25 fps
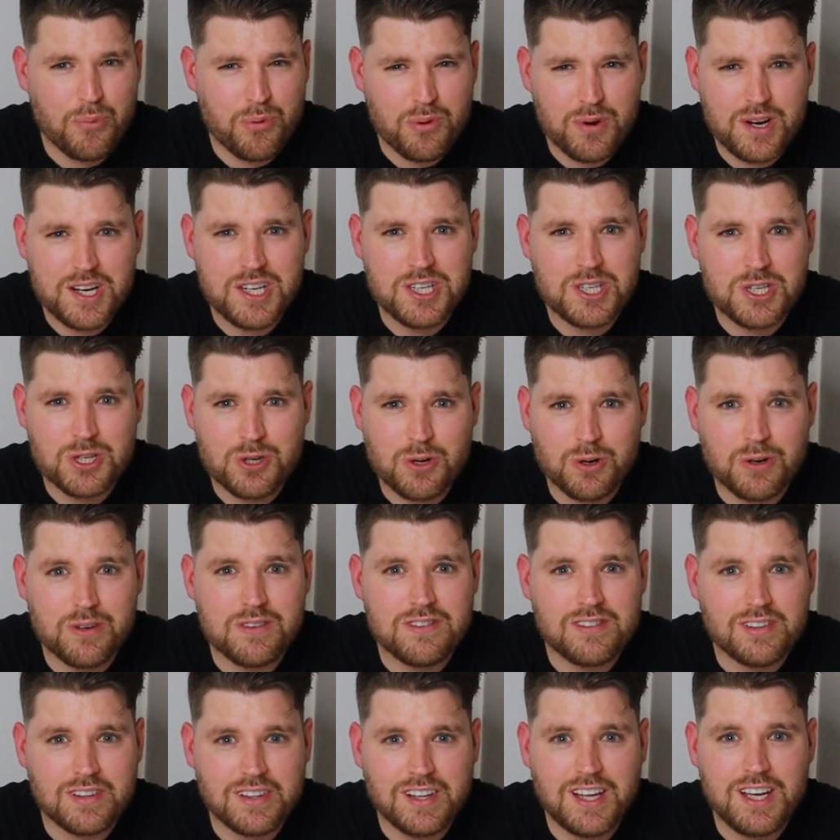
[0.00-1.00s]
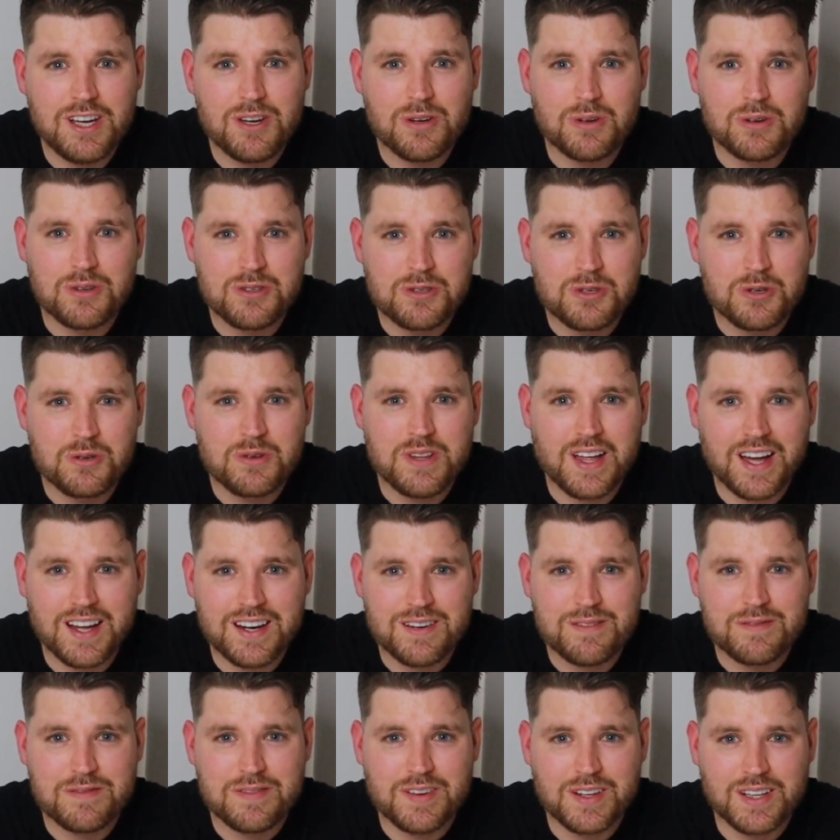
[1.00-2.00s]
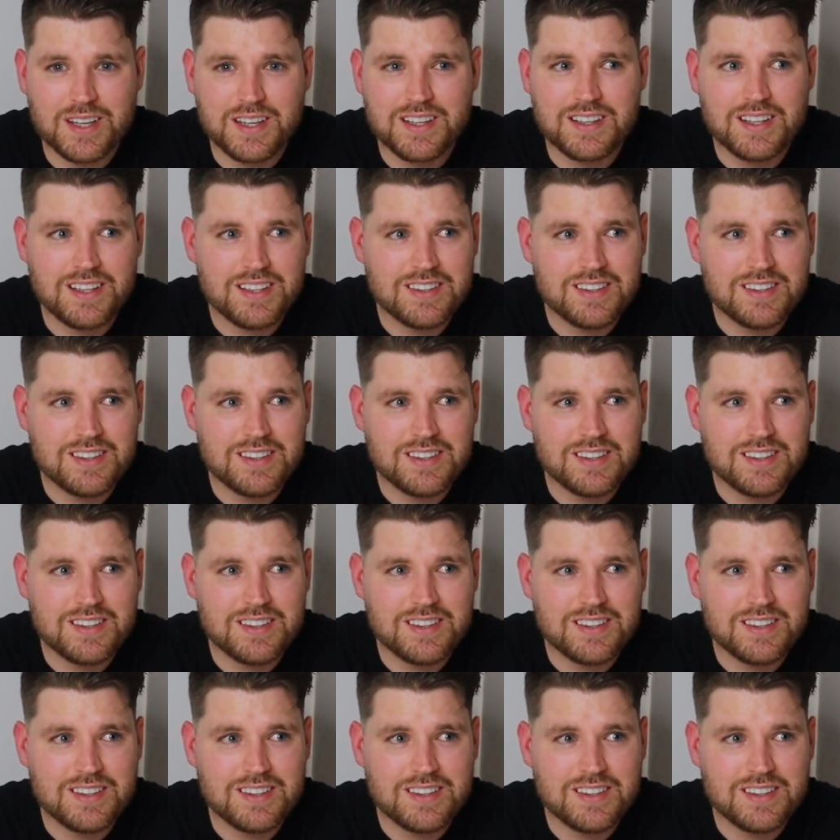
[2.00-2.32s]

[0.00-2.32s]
pretty sure it's illegal to do that in Finland.